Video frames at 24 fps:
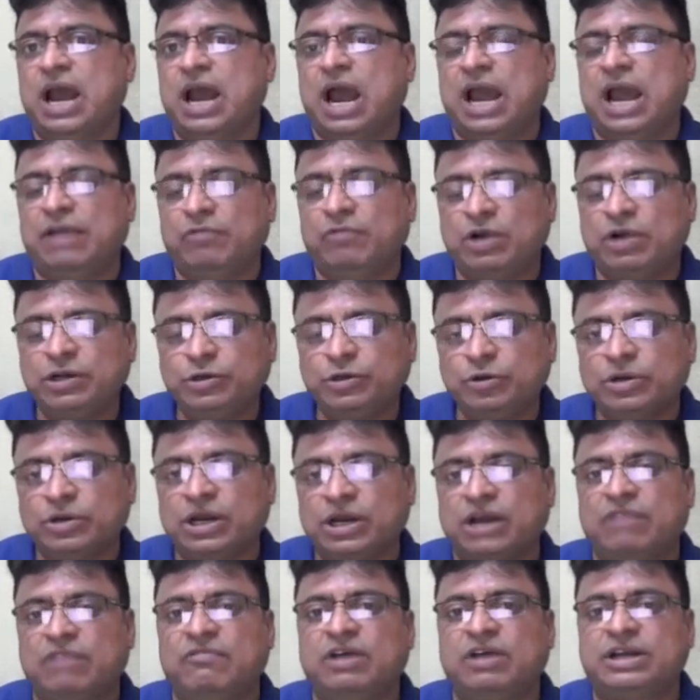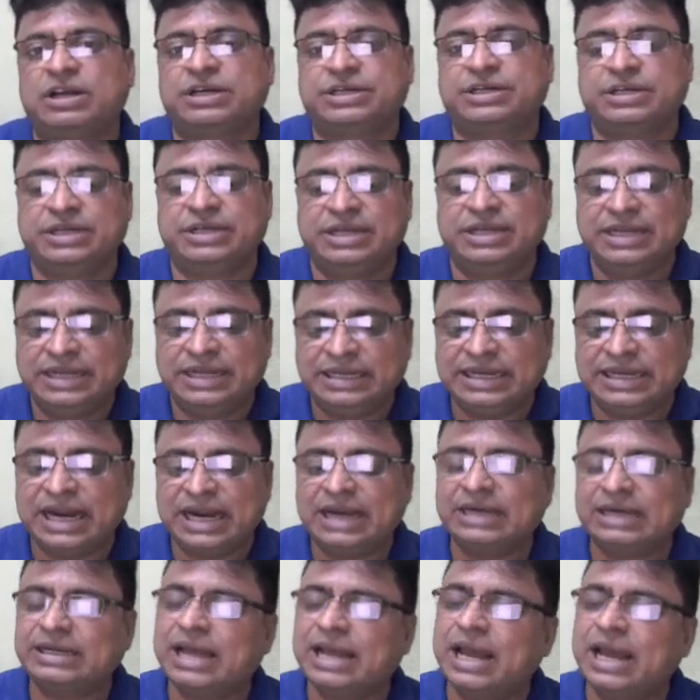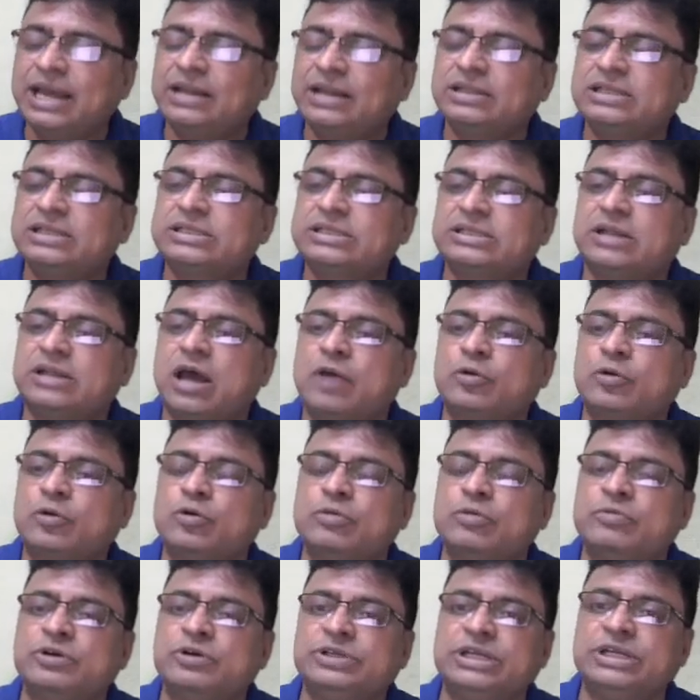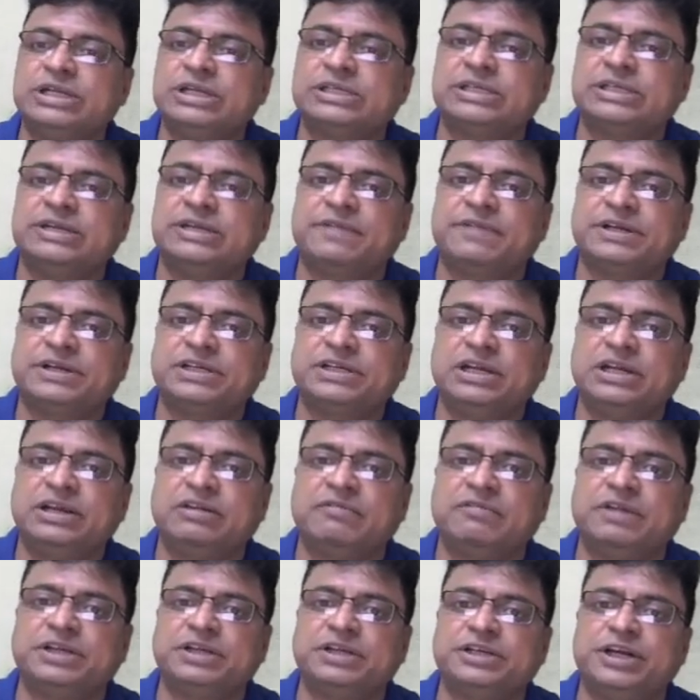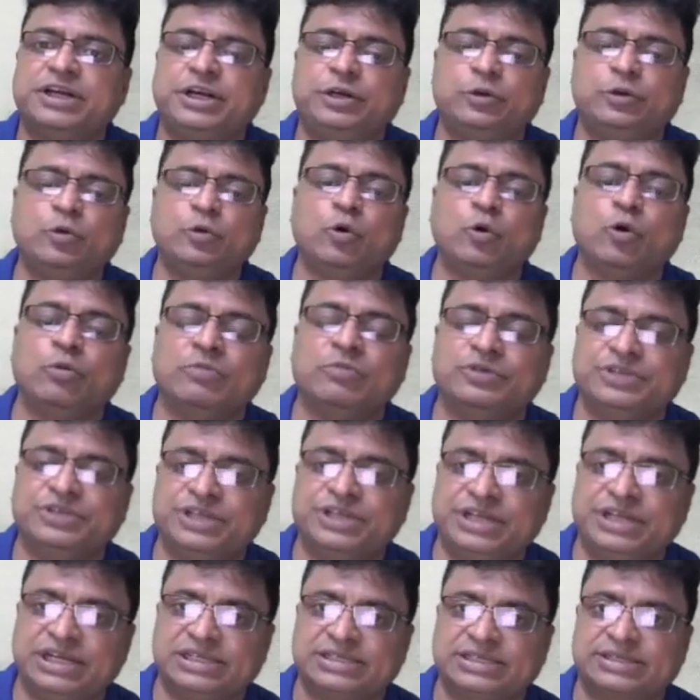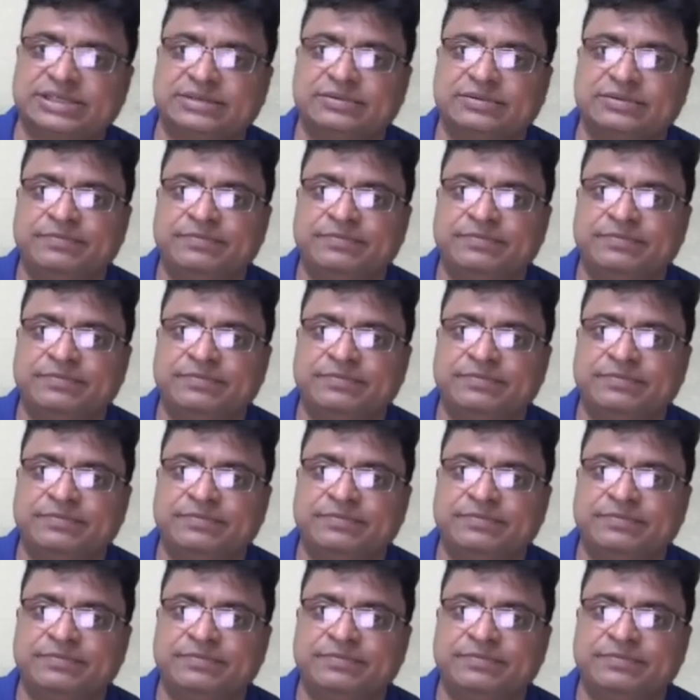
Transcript: I want to convert entire this non-homogeneous differential equation into homogeneous.